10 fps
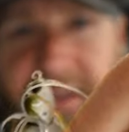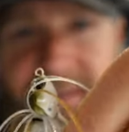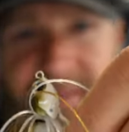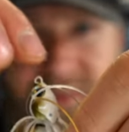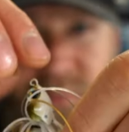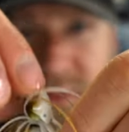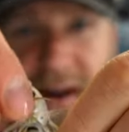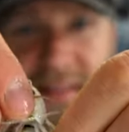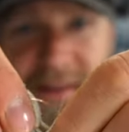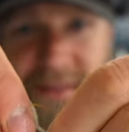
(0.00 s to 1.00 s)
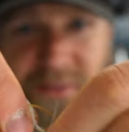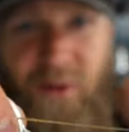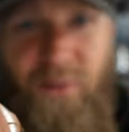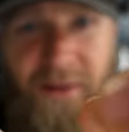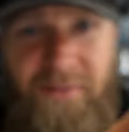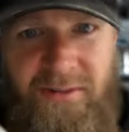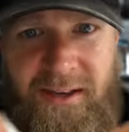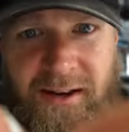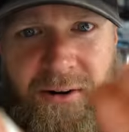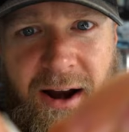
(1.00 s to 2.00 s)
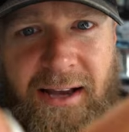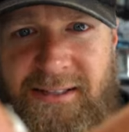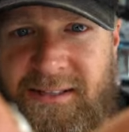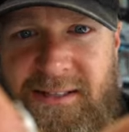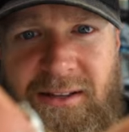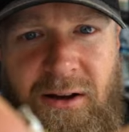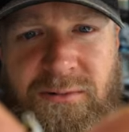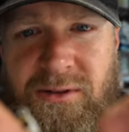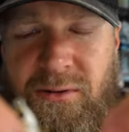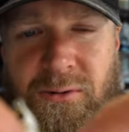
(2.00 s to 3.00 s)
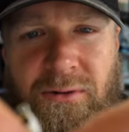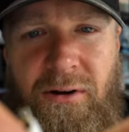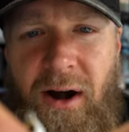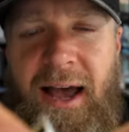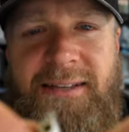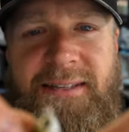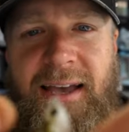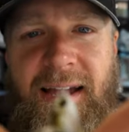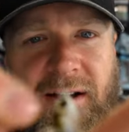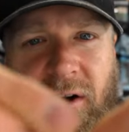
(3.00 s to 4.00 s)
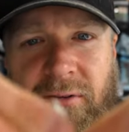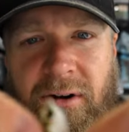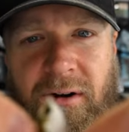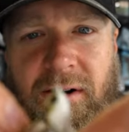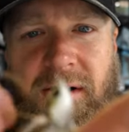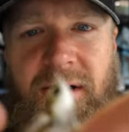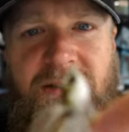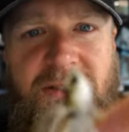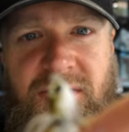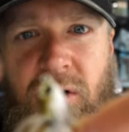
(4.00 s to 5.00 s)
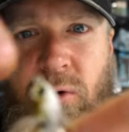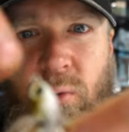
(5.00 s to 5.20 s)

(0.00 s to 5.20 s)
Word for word: This is the one that I like to throw around the thick grass. It just comes through the grass and cover so